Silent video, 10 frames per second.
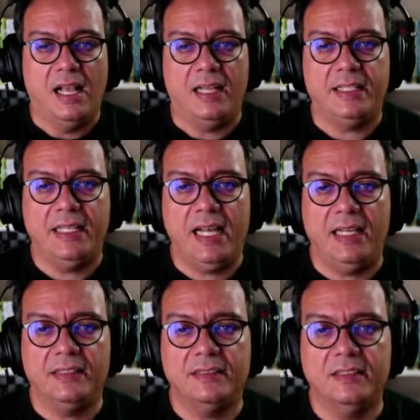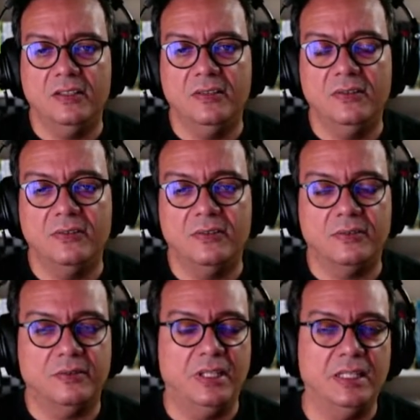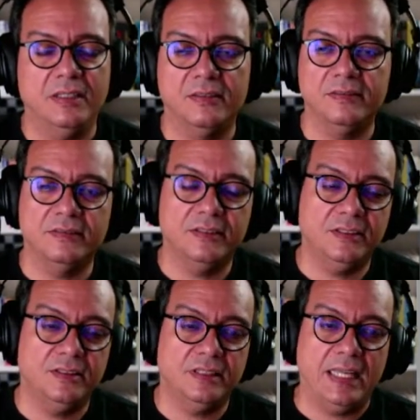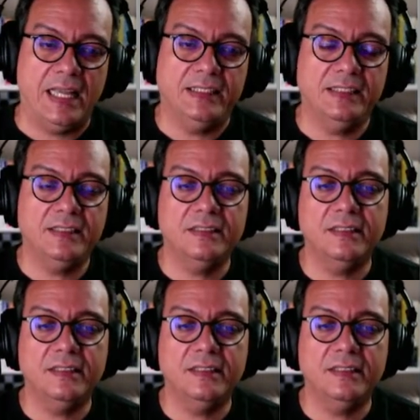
yeah, so, and this is the